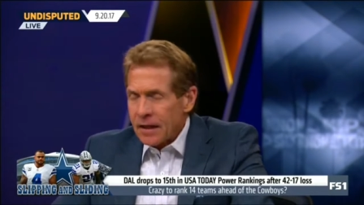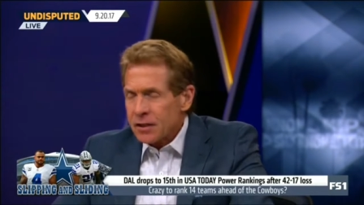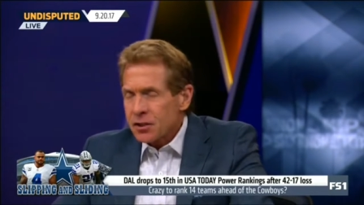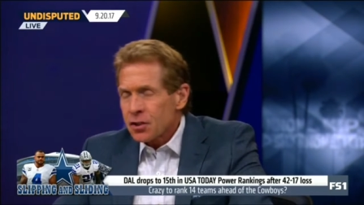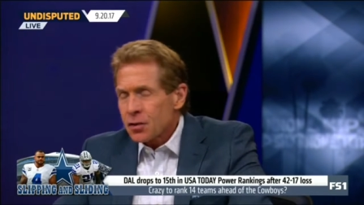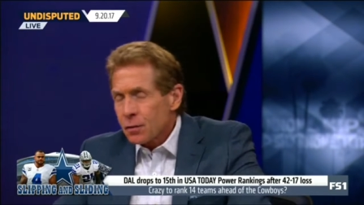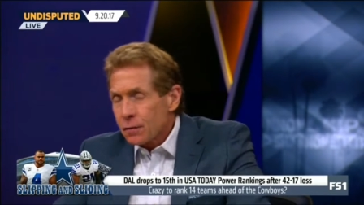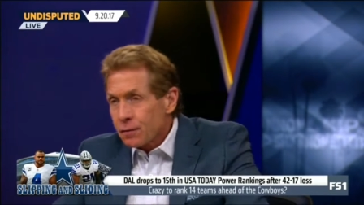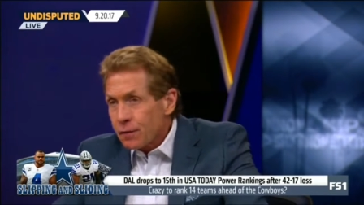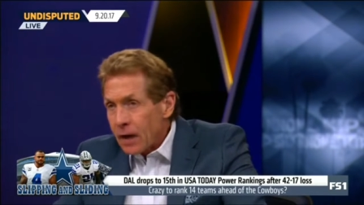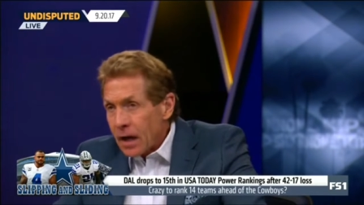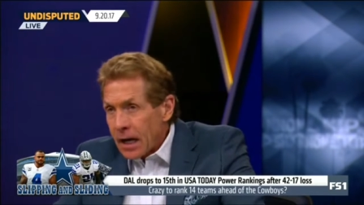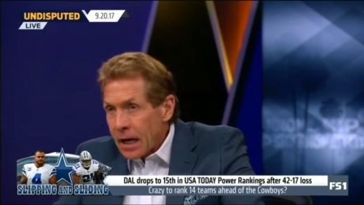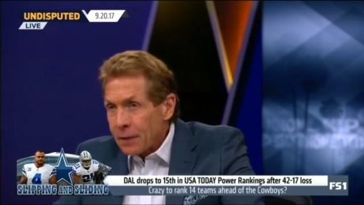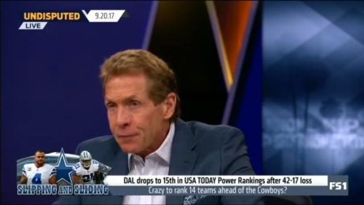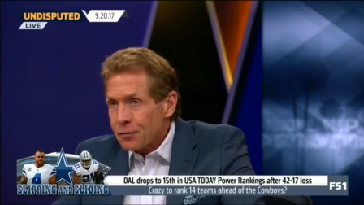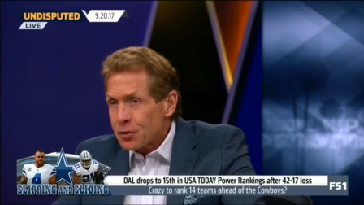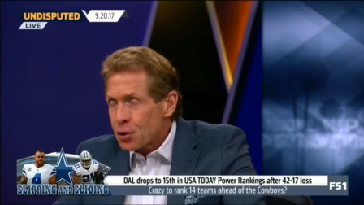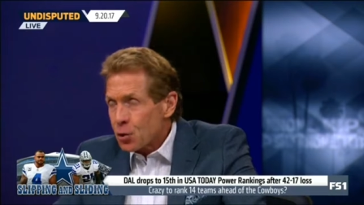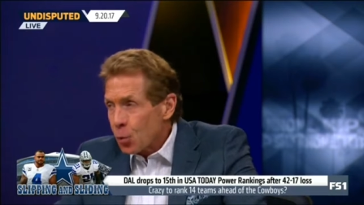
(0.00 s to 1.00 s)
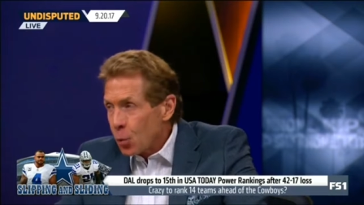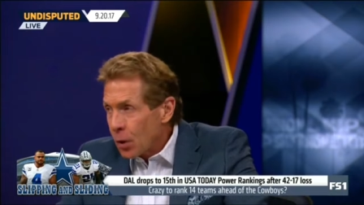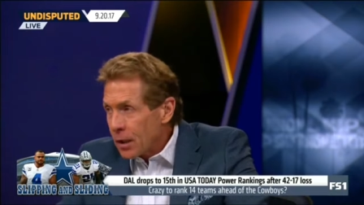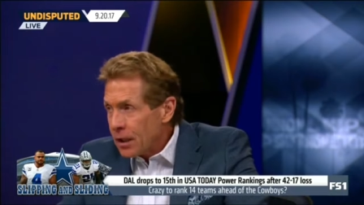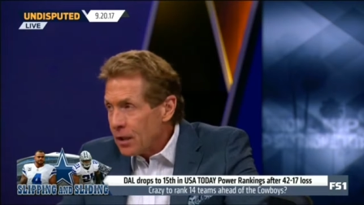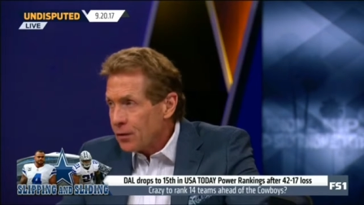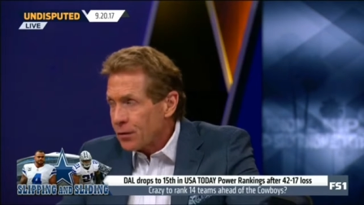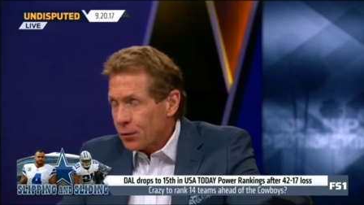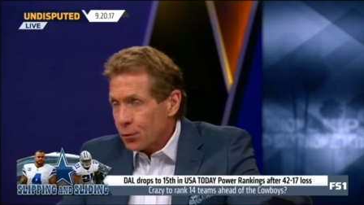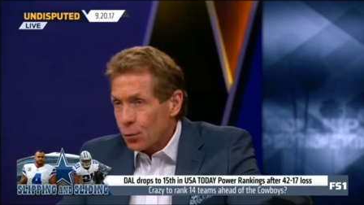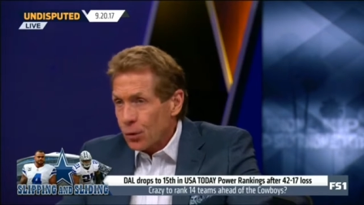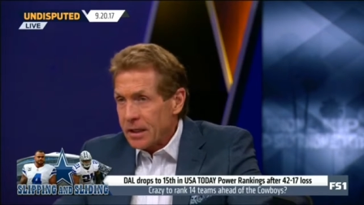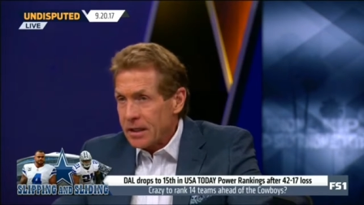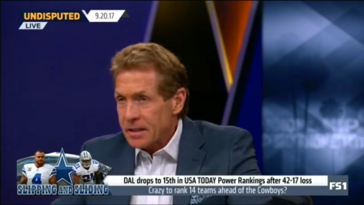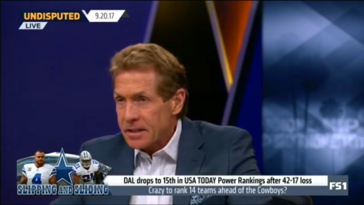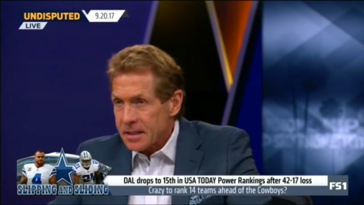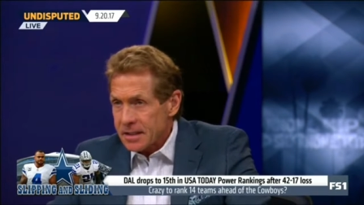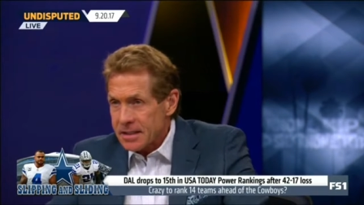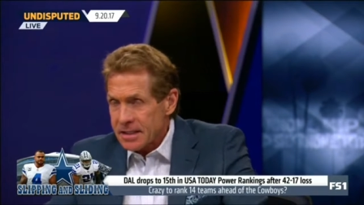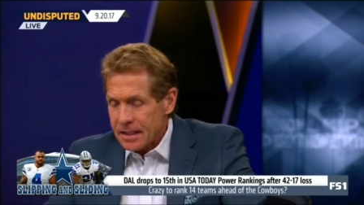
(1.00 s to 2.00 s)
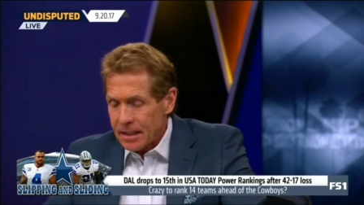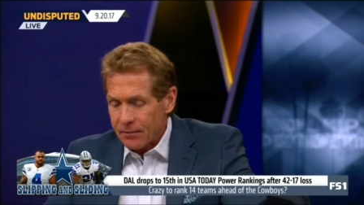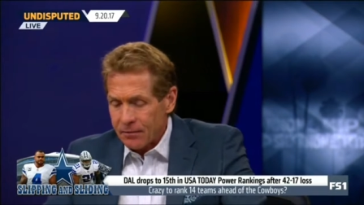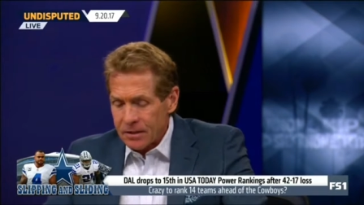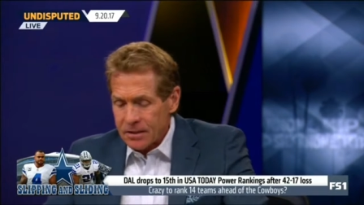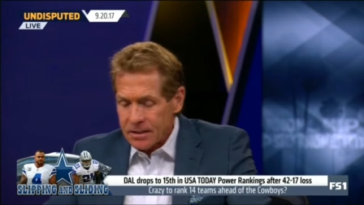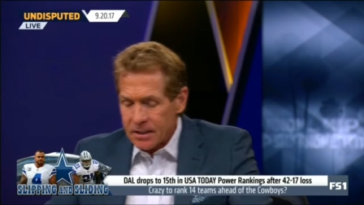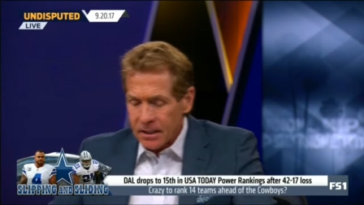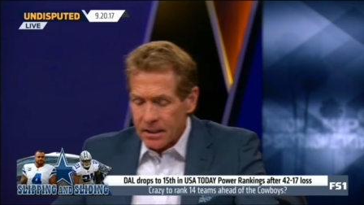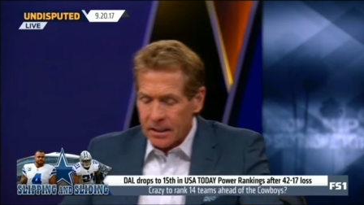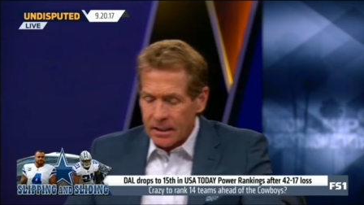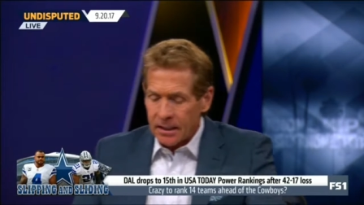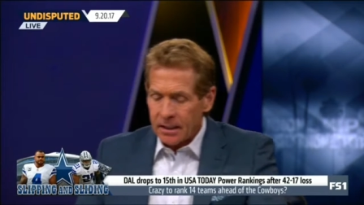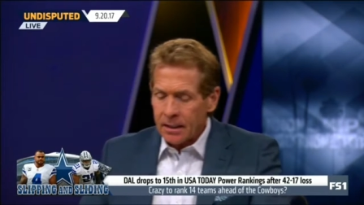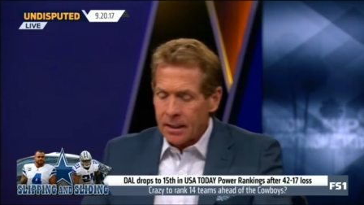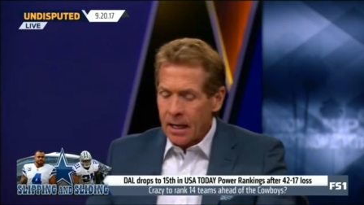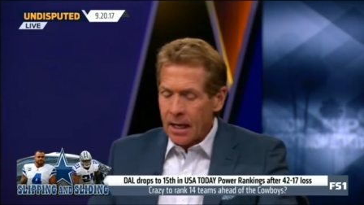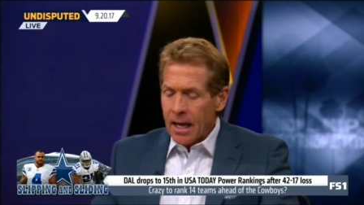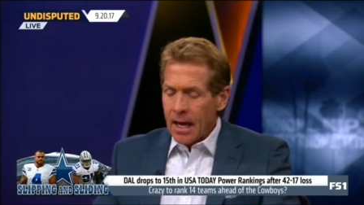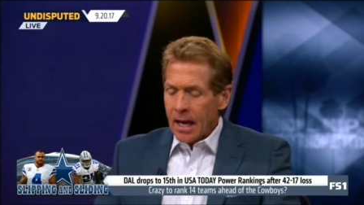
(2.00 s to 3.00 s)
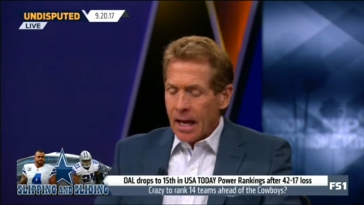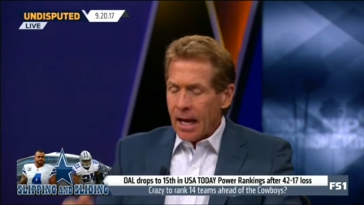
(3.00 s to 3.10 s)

They survive 23 to 17